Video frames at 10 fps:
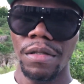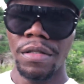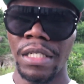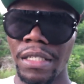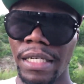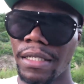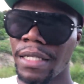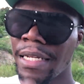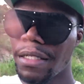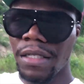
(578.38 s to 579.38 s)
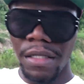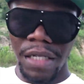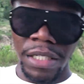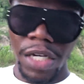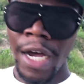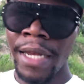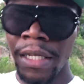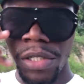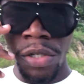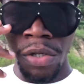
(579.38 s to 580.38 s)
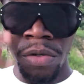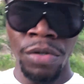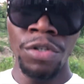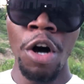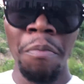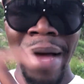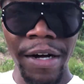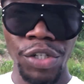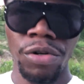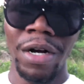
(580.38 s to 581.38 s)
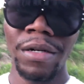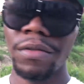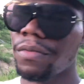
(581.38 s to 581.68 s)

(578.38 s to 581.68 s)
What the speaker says: The sixth sense is going into your Metatron,